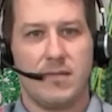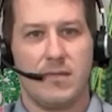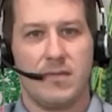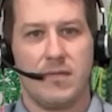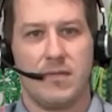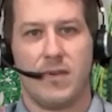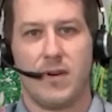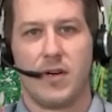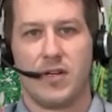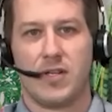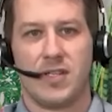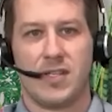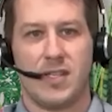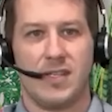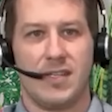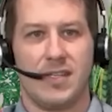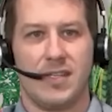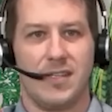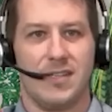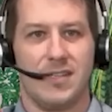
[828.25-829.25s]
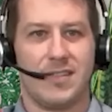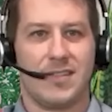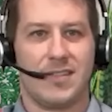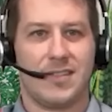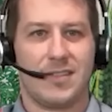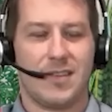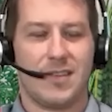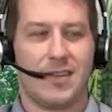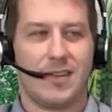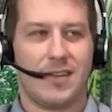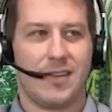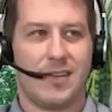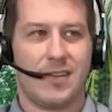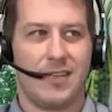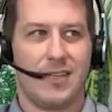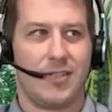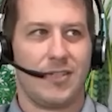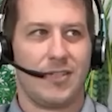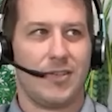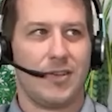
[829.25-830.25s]
versus
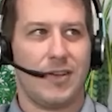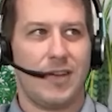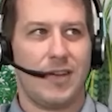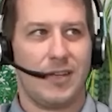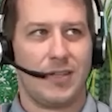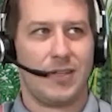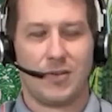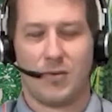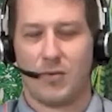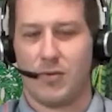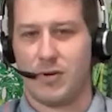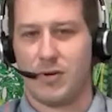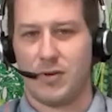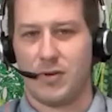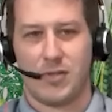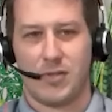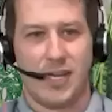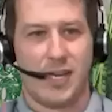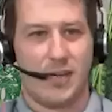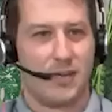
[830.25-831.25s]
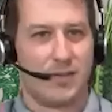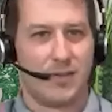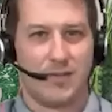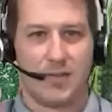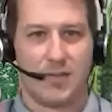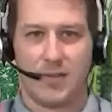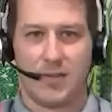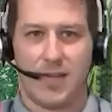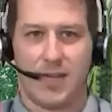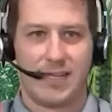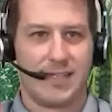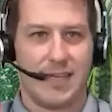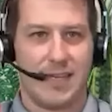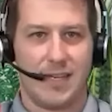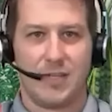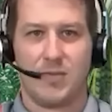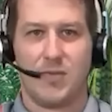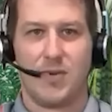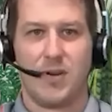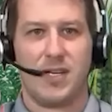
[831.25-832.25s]
these historical channels over the last
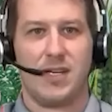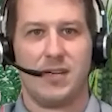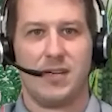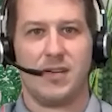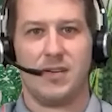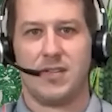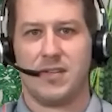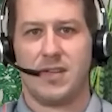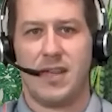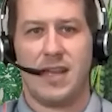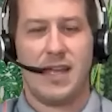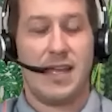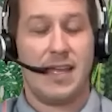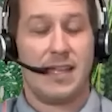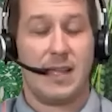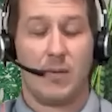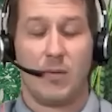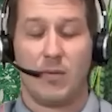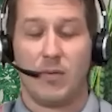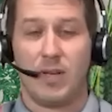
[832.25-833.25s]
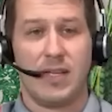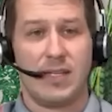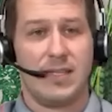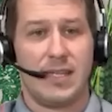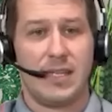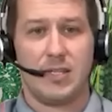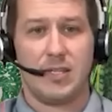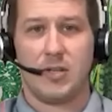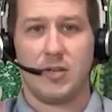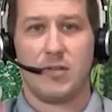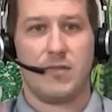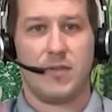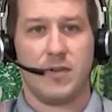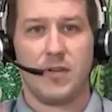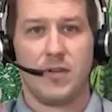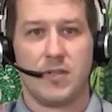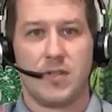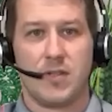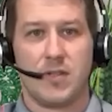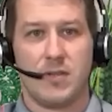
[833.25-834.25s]
10, 20 years that were really digital
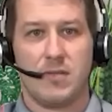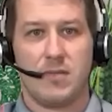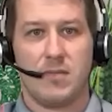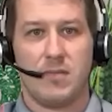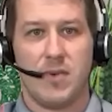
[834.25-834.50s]
first.